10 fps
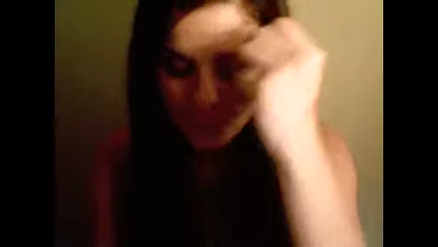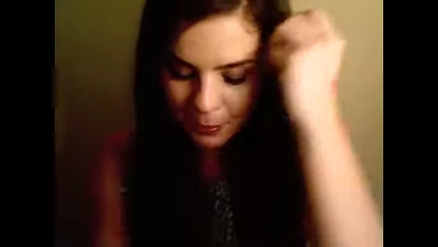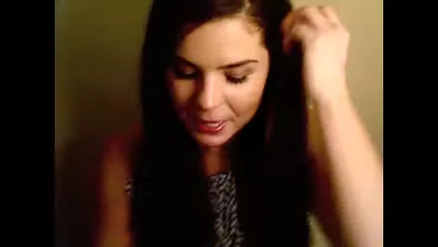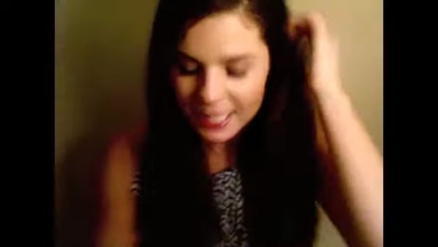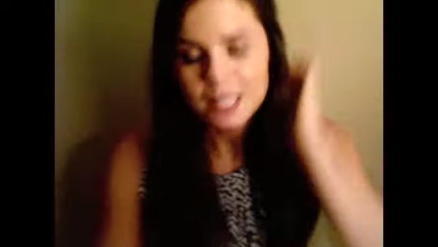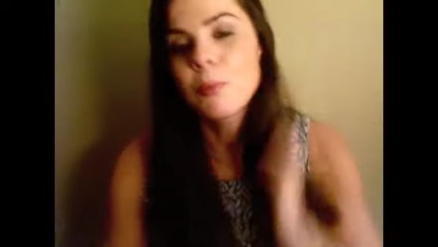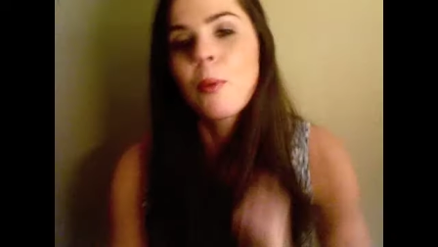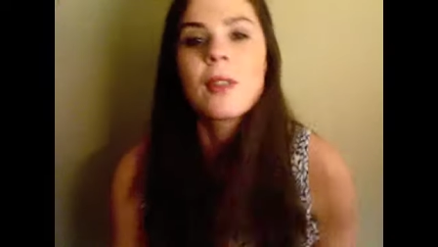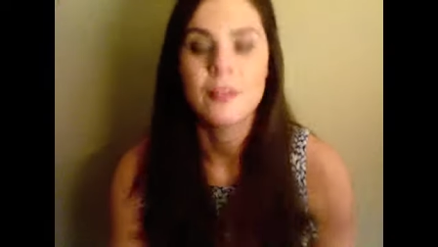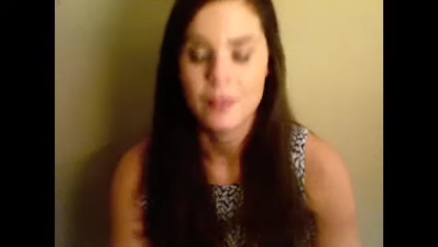But that's the
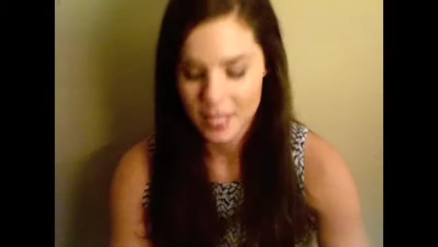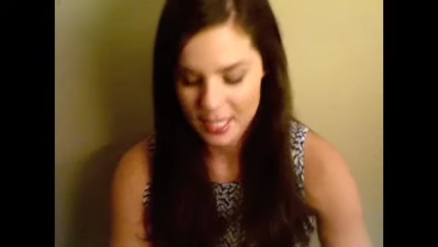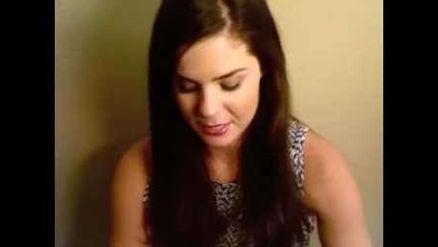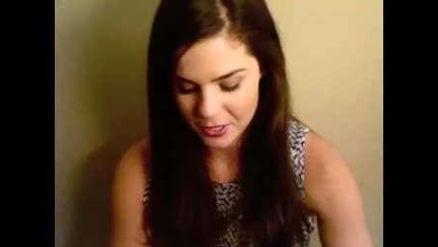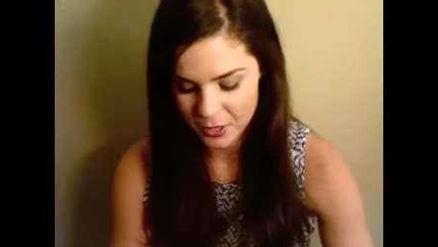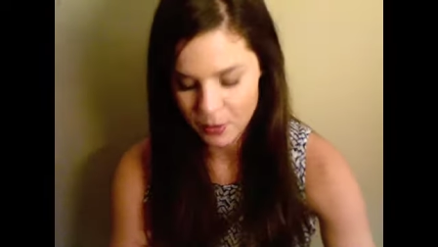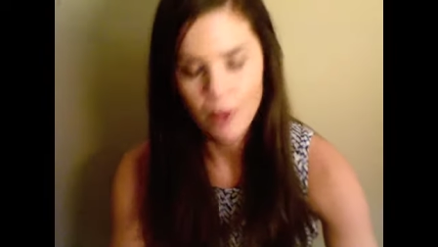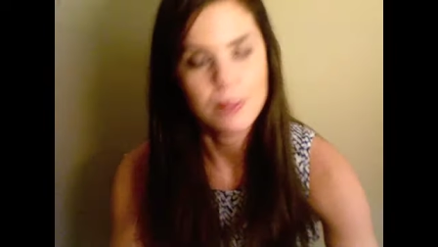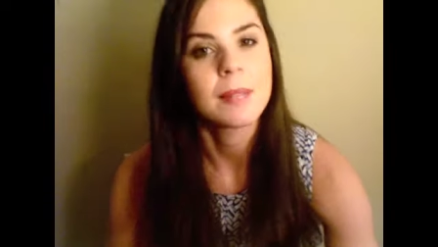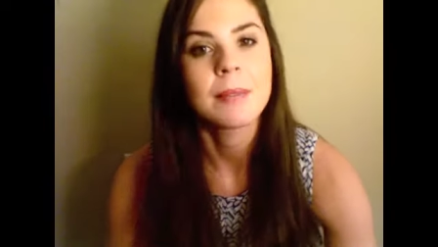point of these
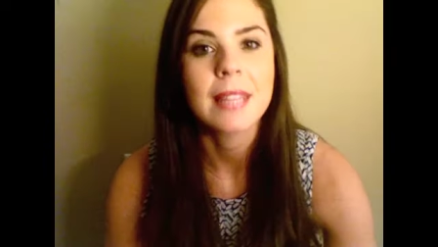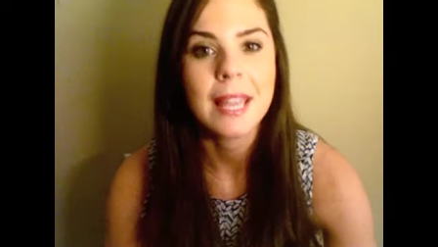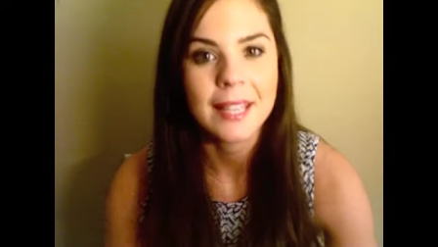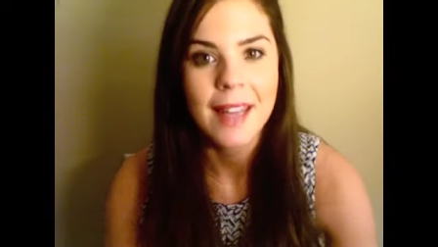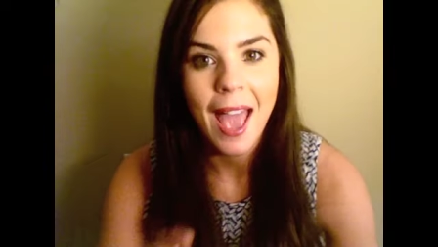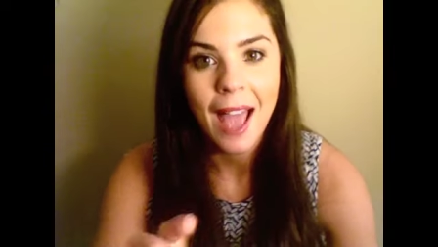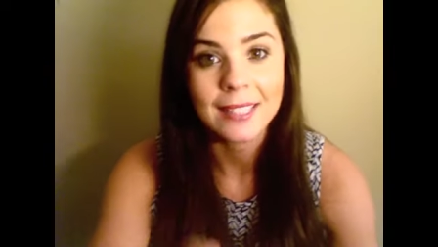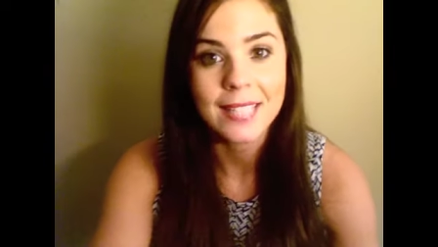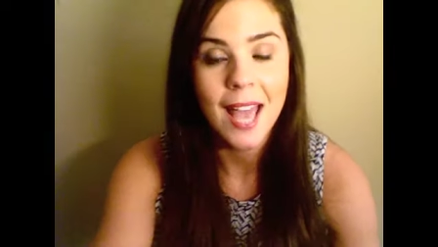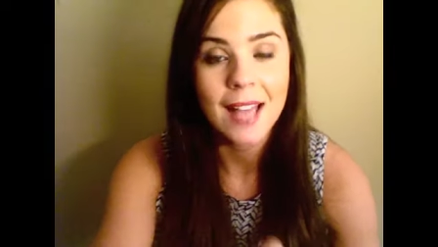duos. I mean, they can
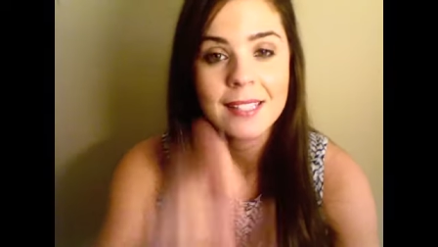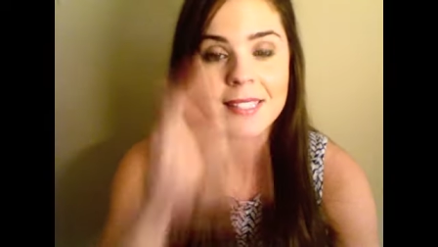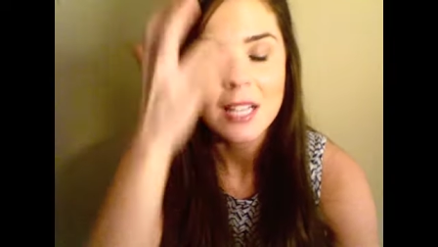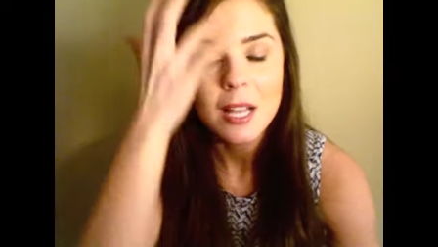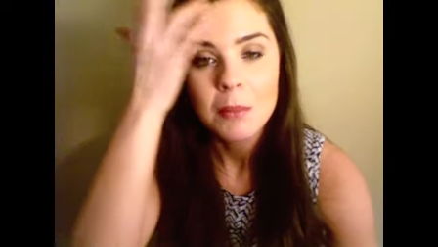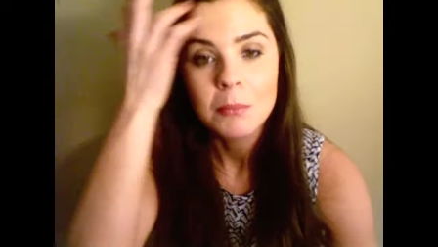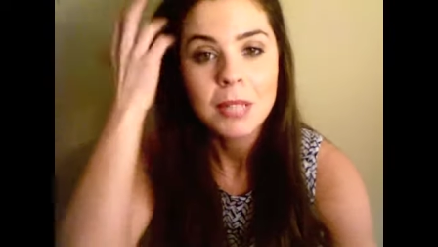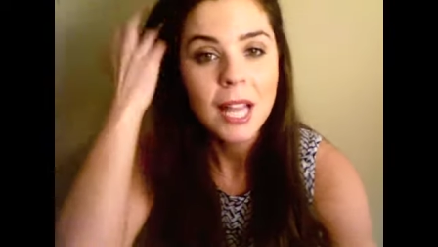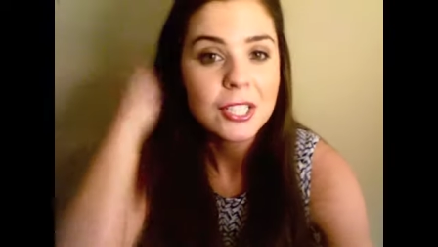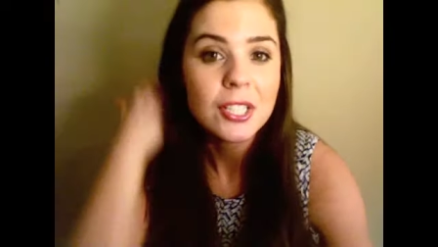act as
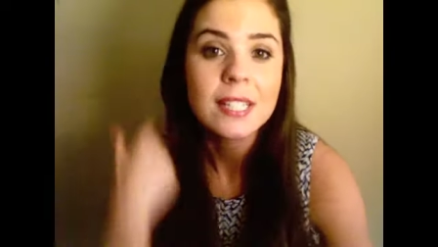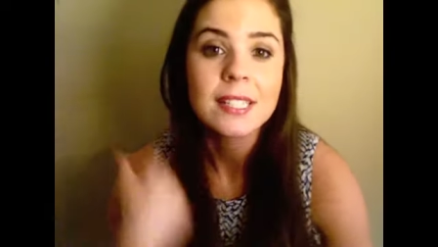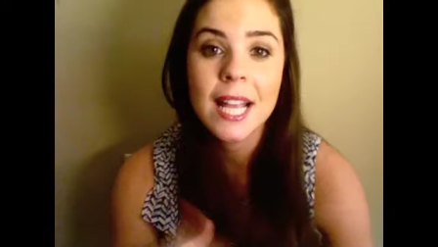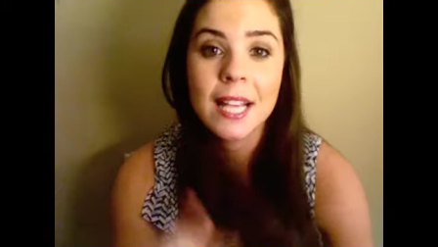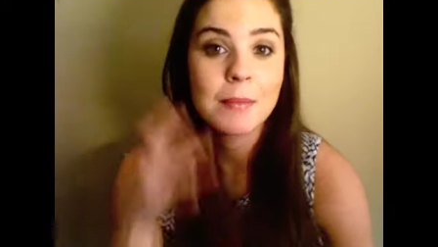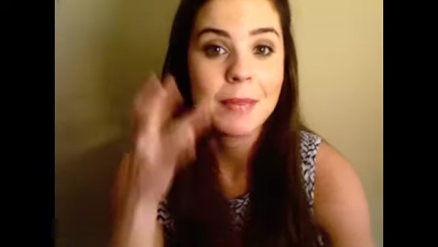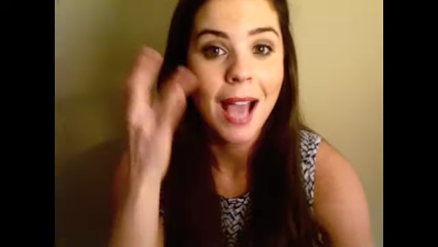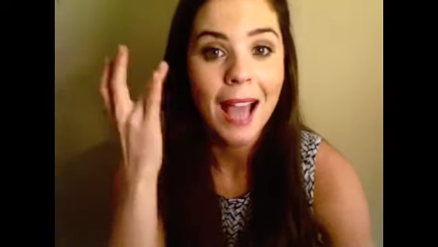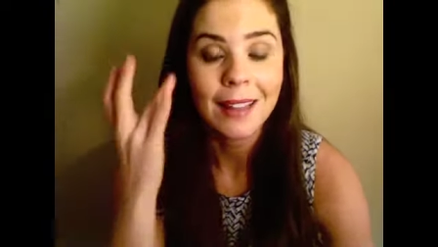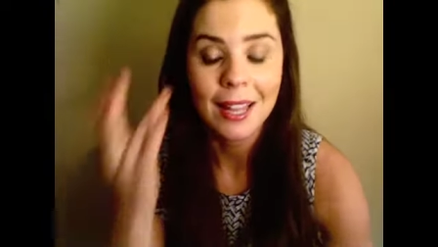blushes, they can be
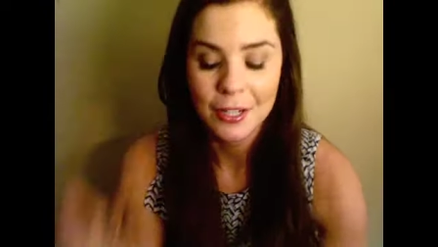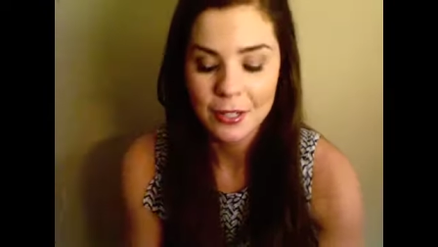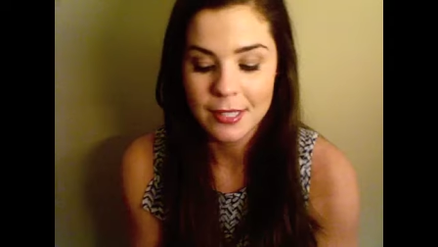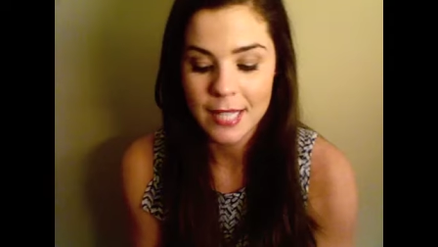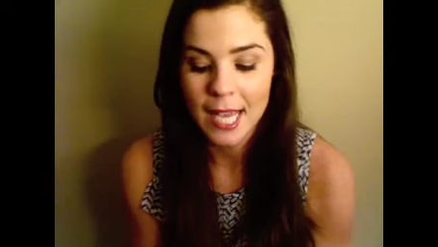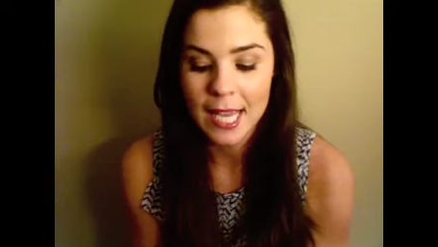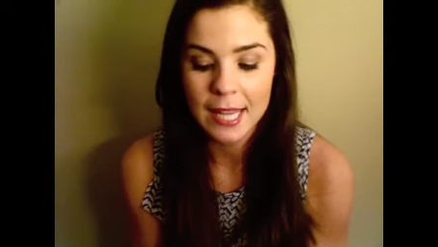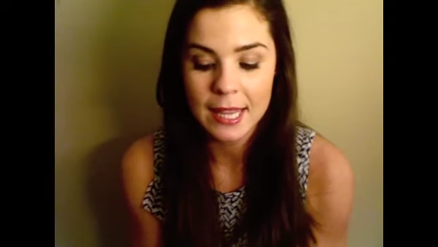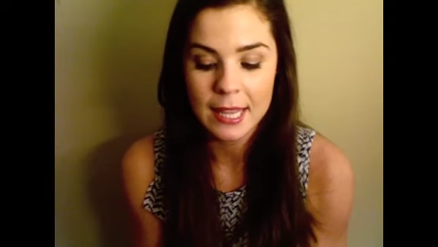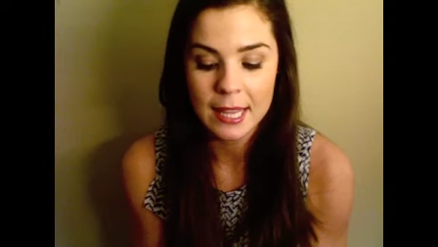highlighters,
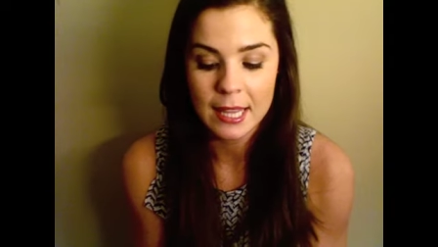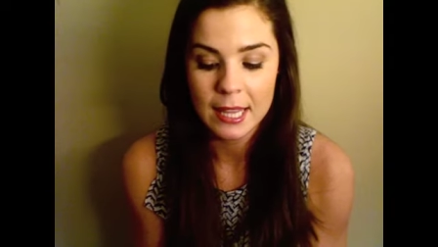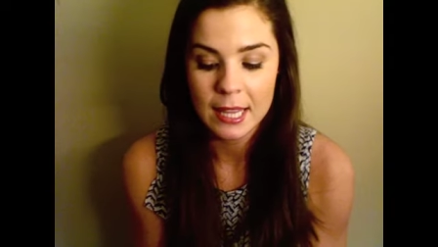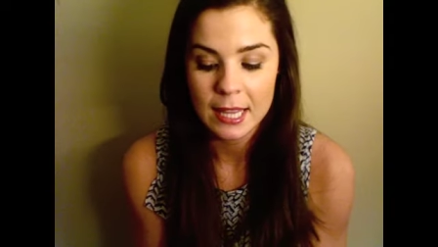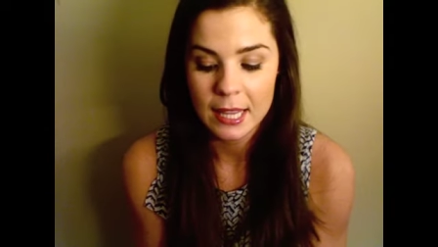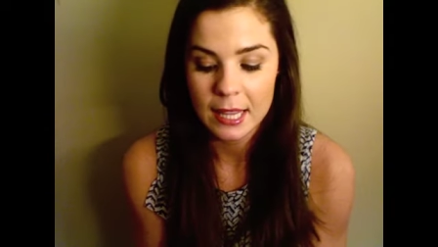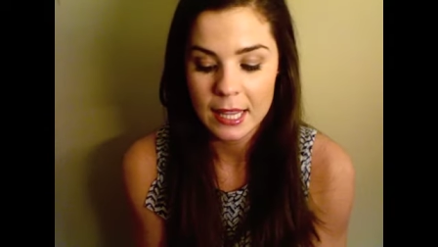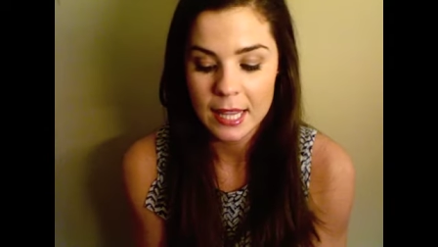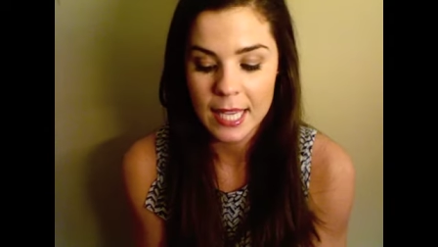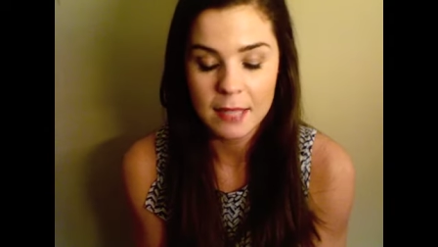and
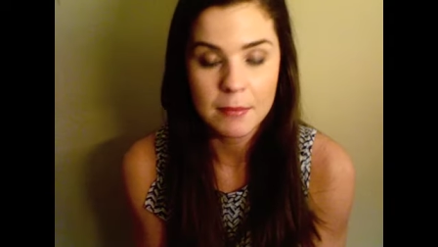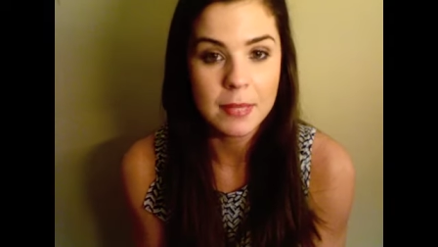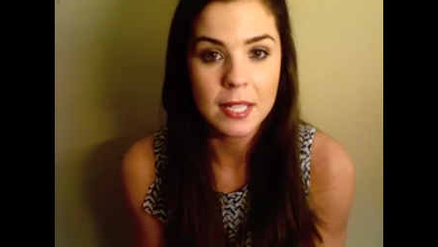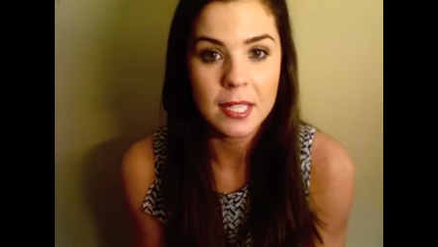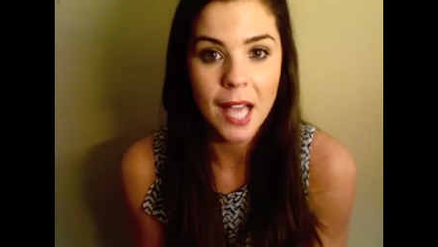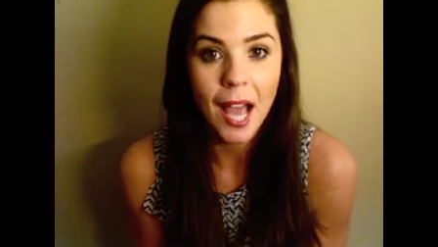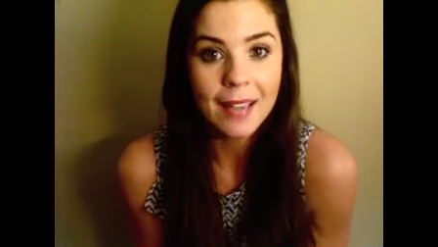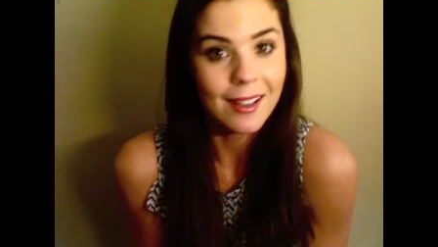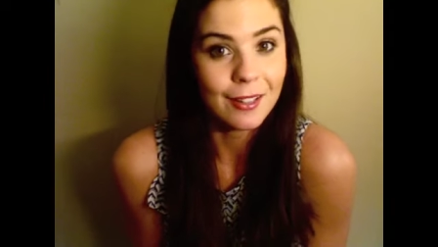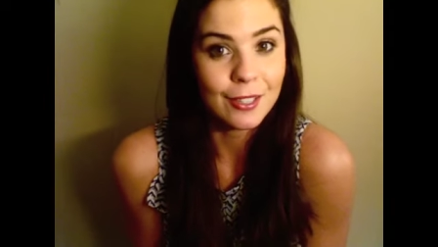they can be eye
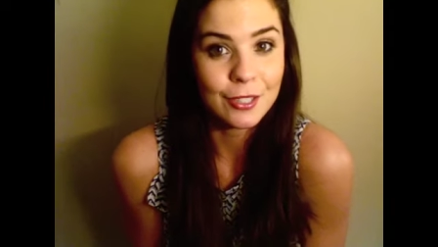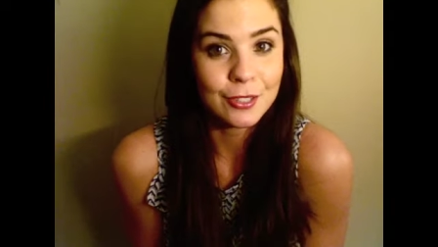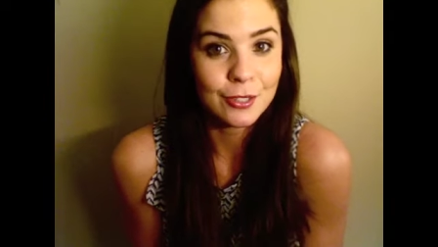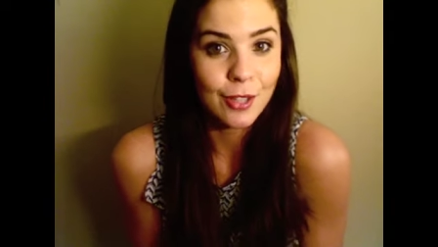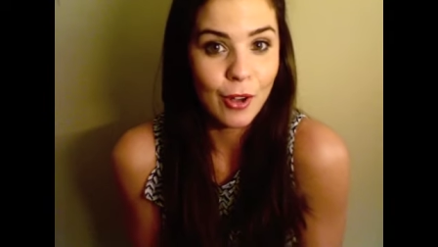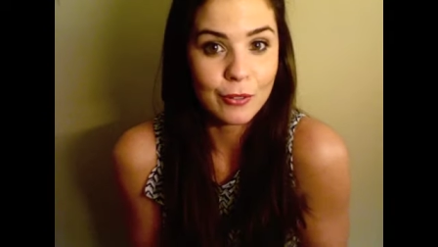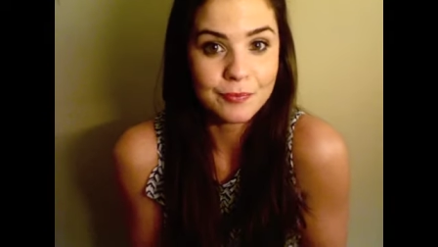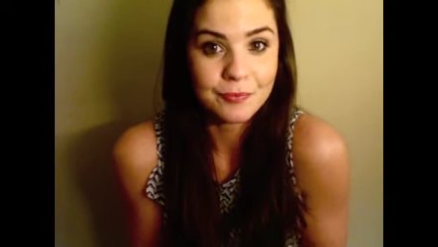colors. So